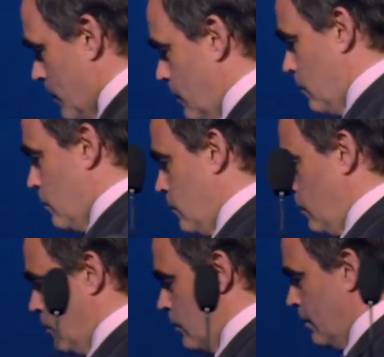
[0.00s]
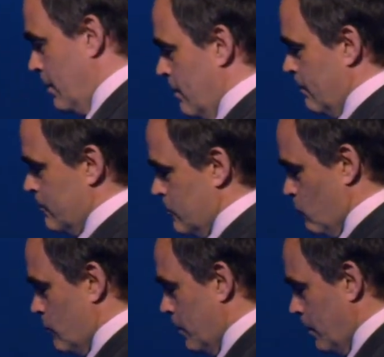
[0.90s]
I'm both honored and humbled to be
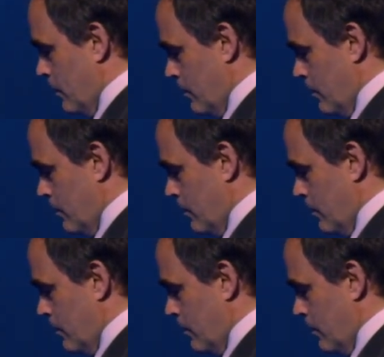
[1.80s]
standing here